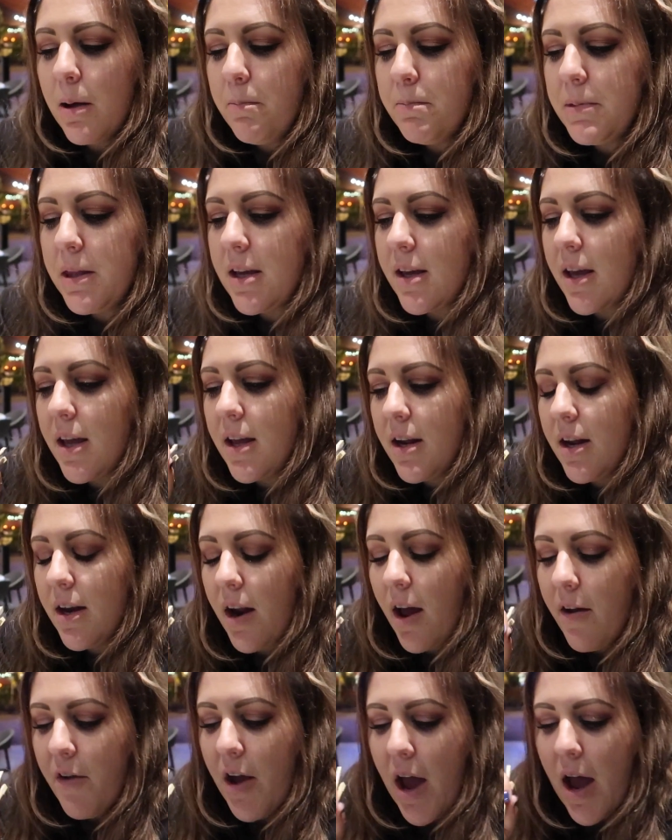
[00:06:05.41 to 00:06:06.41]
something in it
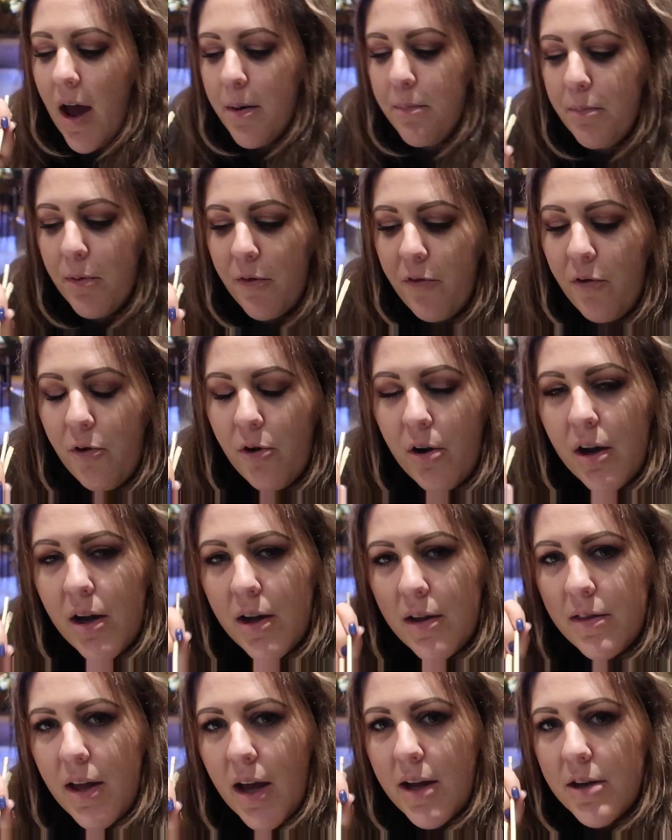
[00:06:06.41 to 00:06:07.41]
I've had before
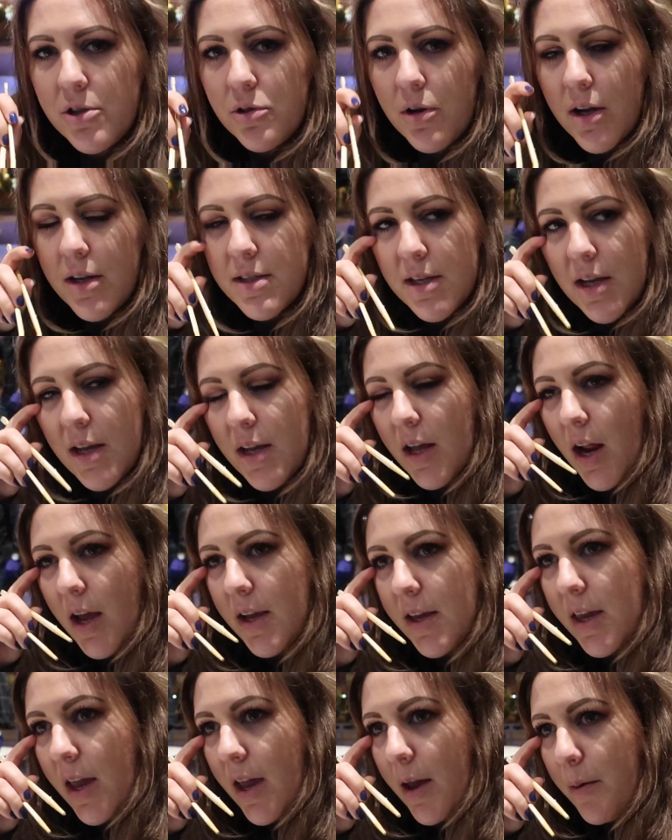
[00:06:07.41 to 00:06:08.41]
in that dressing, and
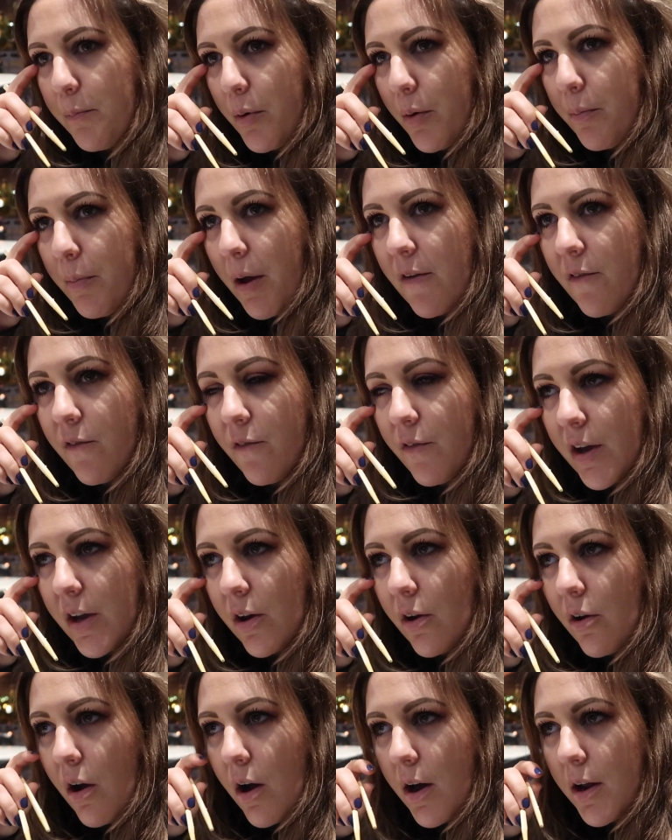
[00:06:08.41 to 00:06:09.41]
I can't put my
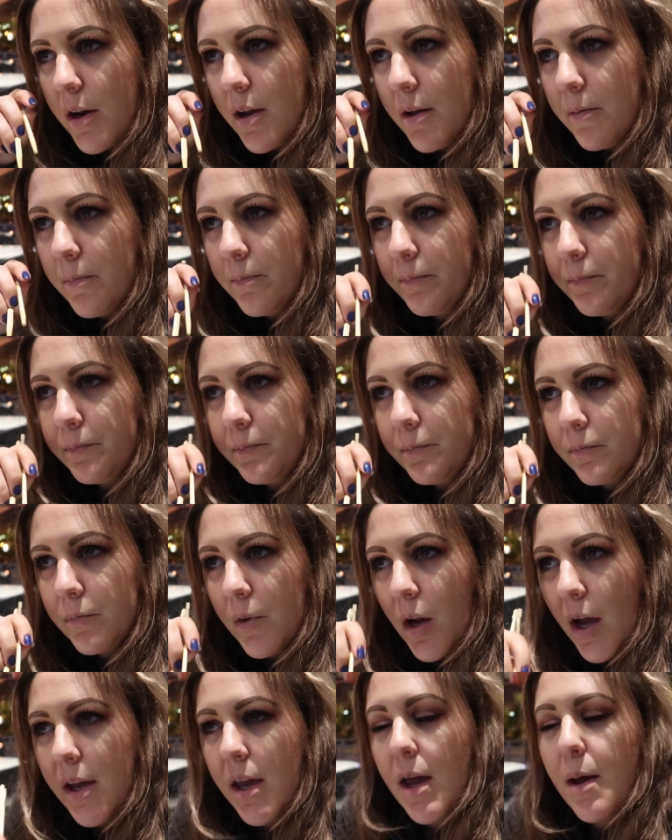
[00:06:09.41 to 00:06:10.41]
finger on it
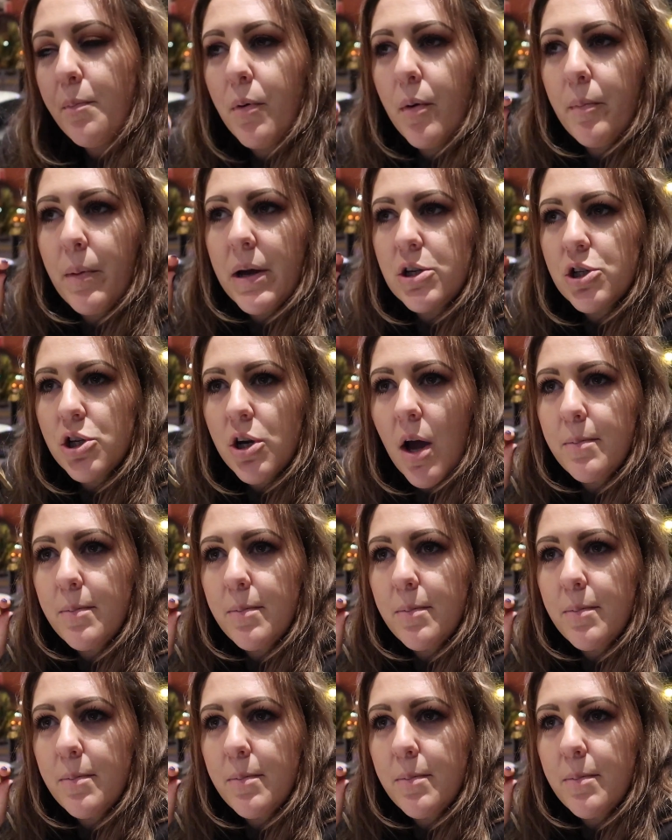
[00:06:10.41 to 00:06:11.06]
put my